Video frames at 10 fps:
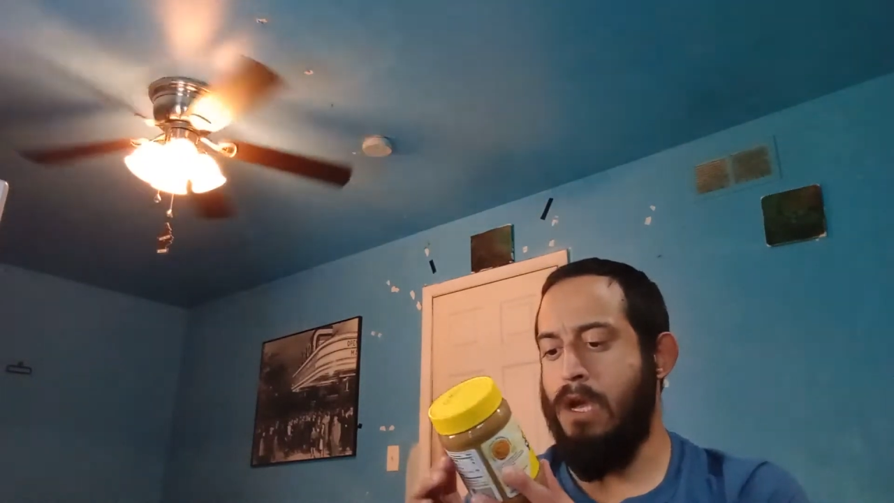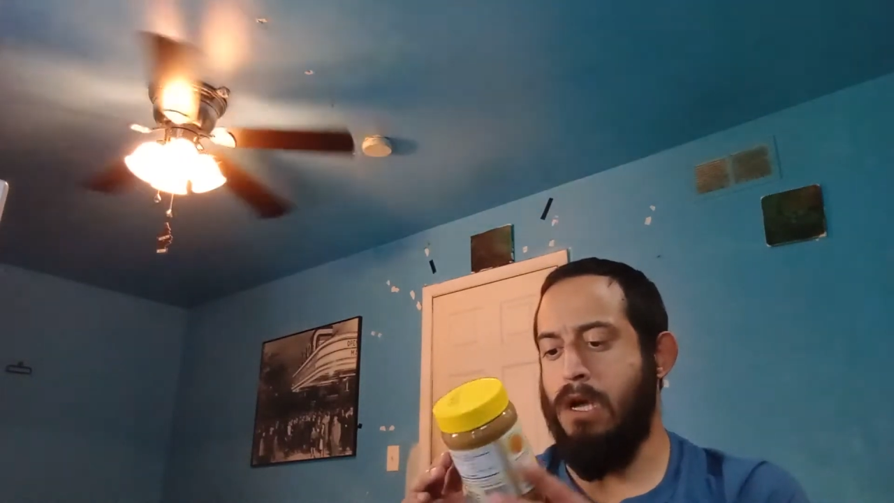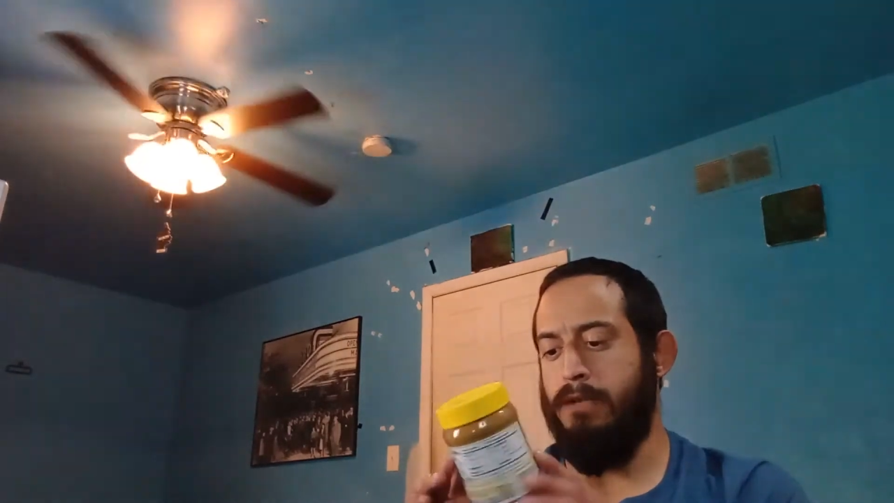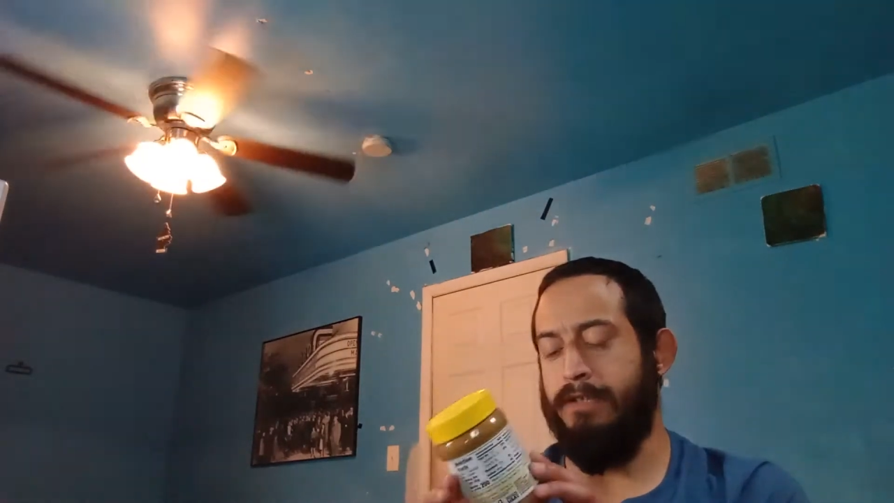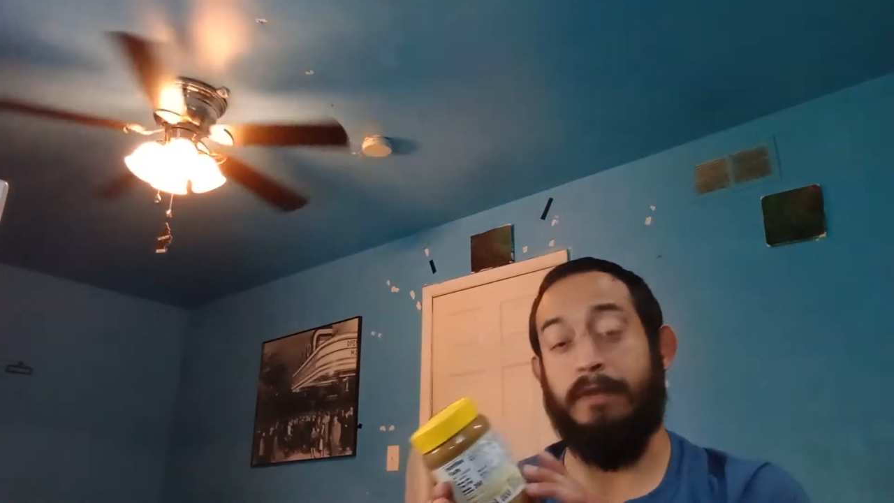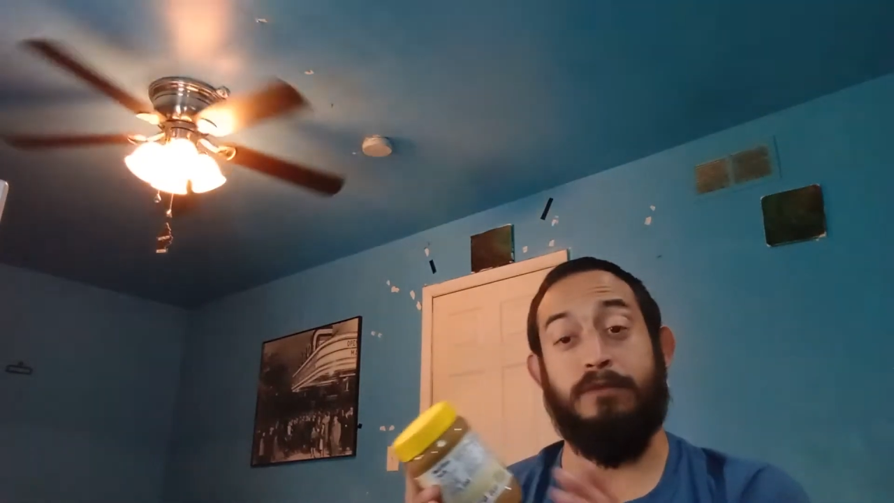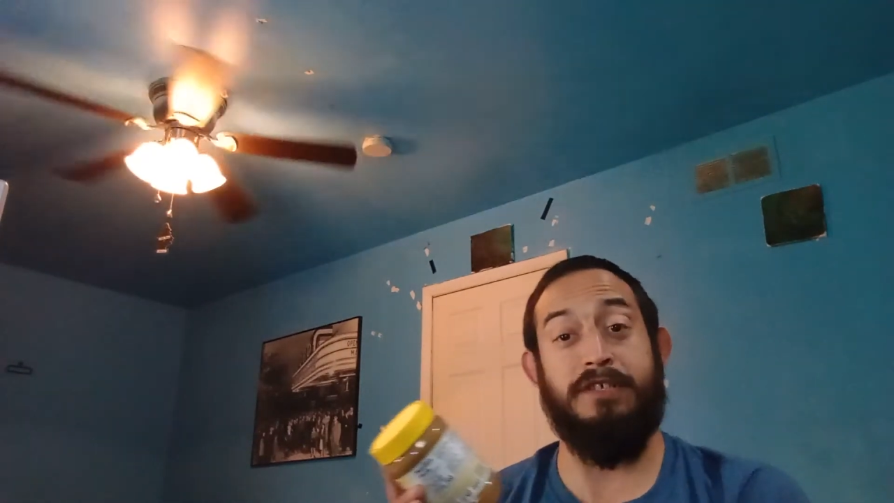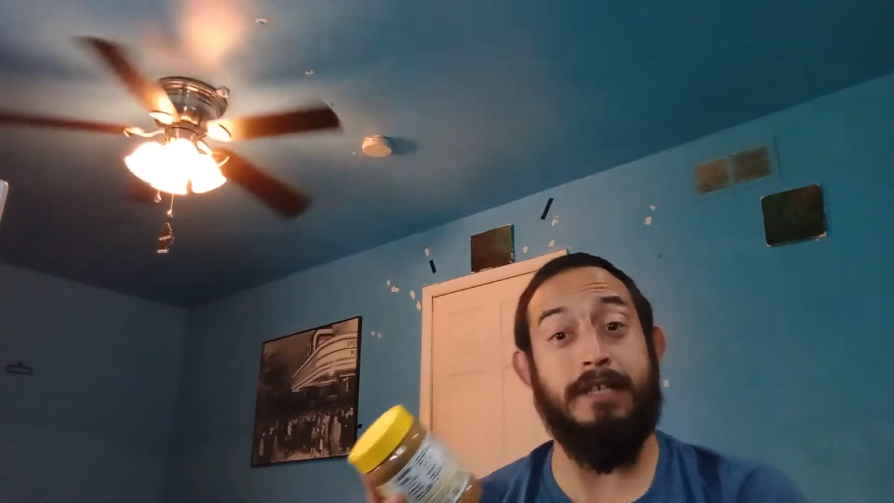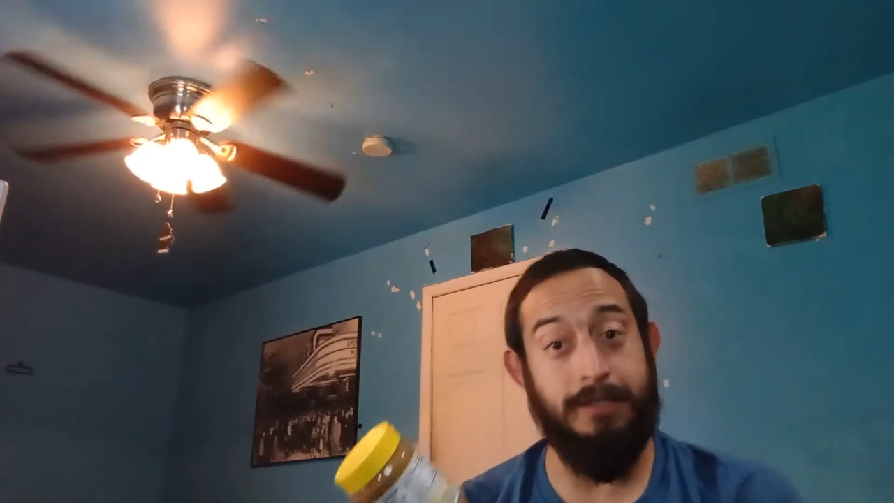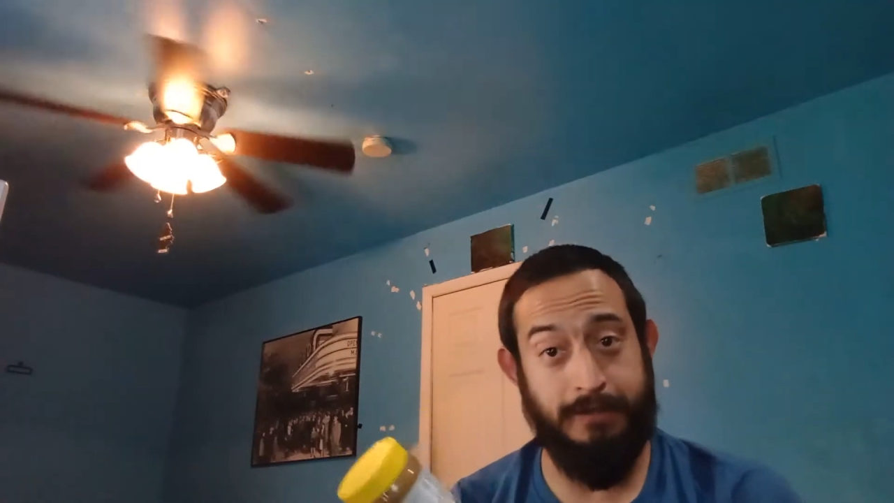sunflower
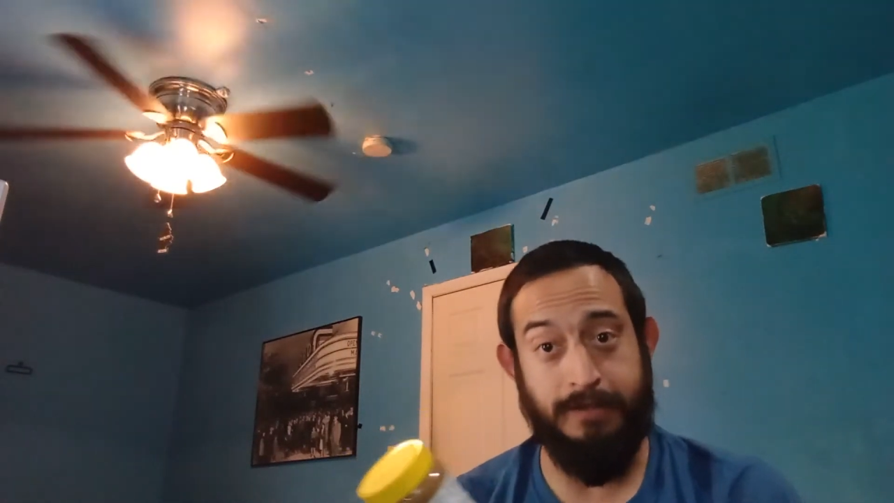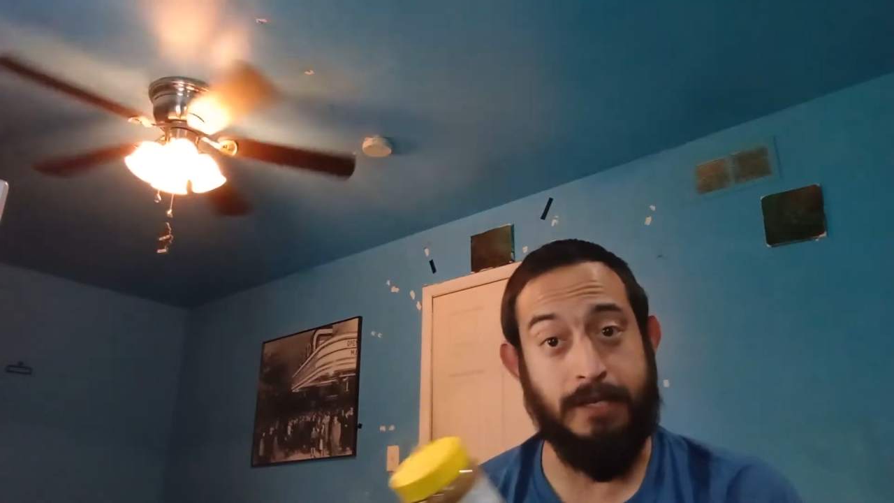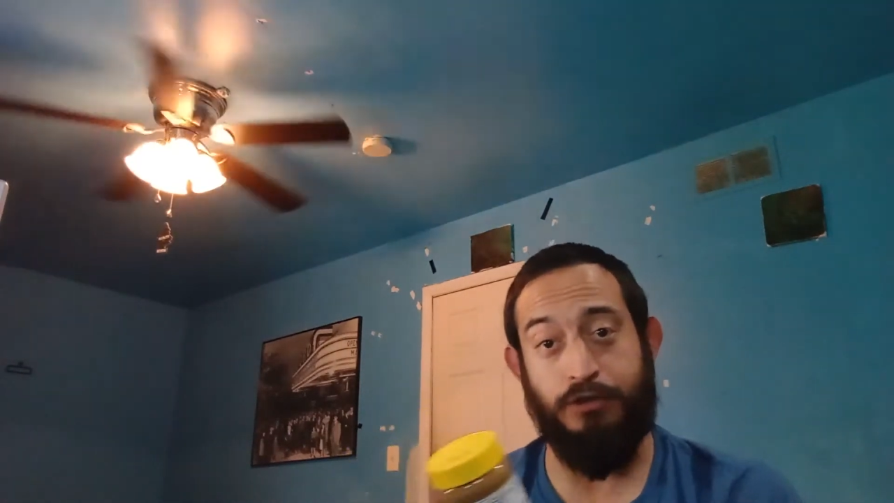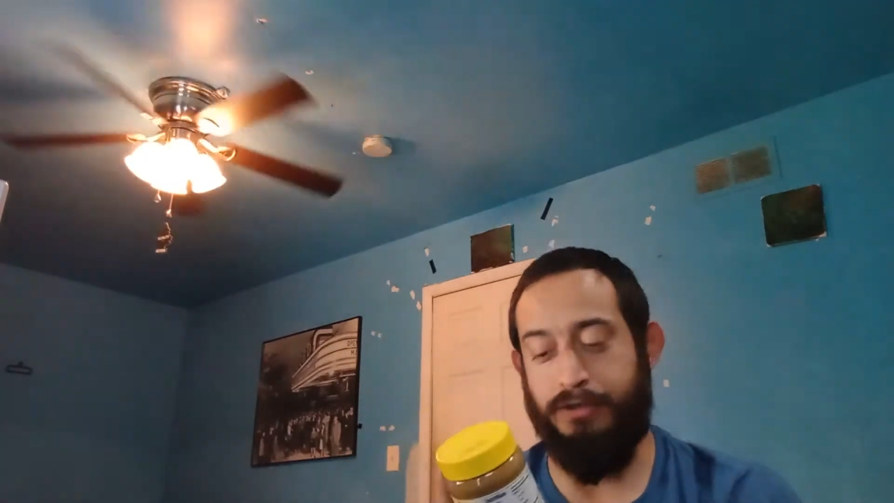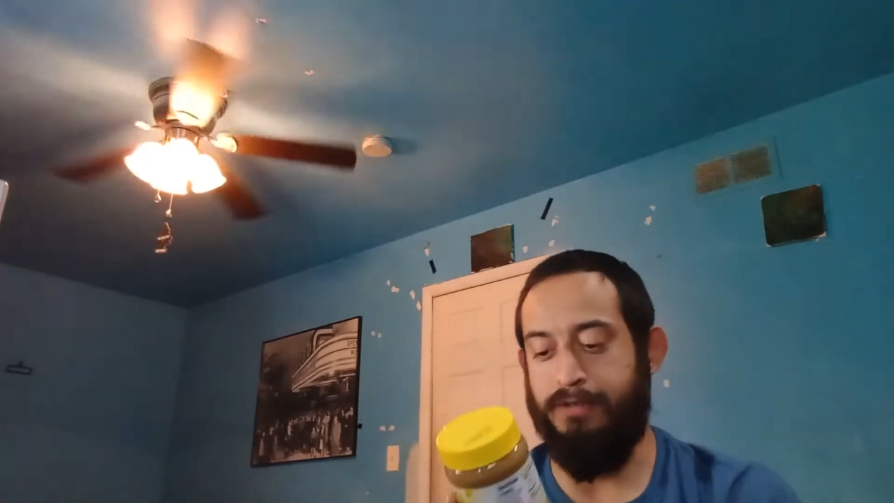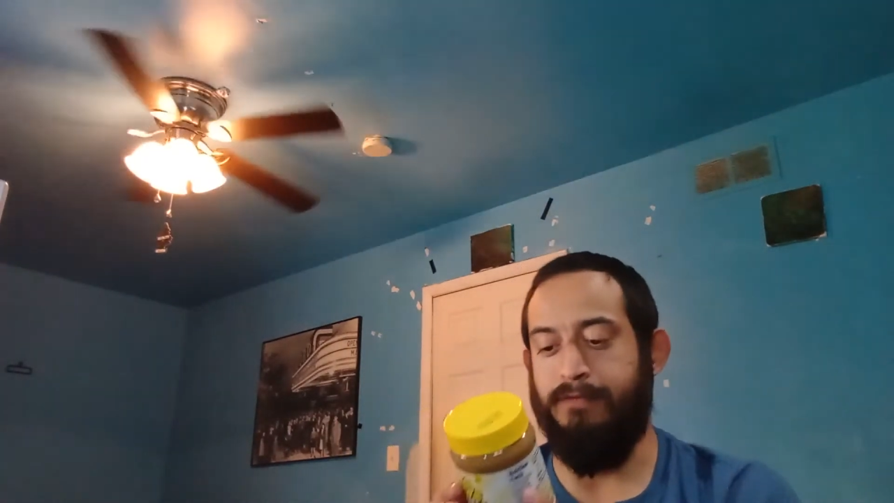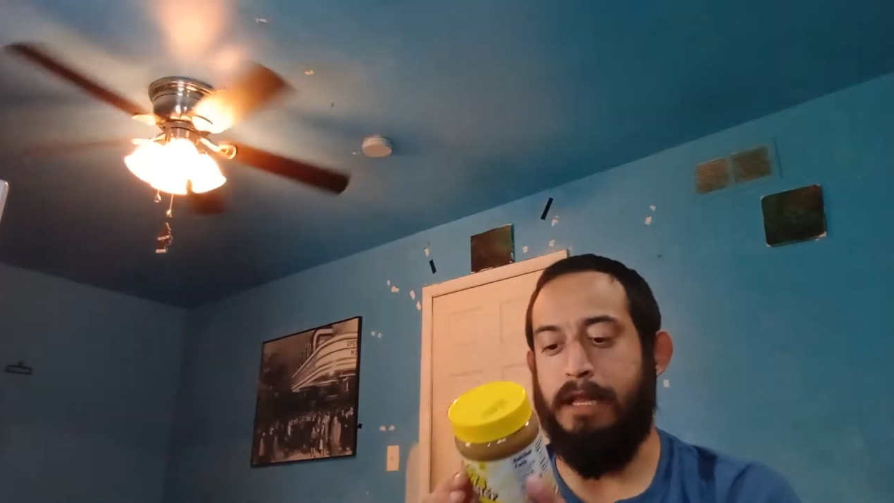seeds, not just the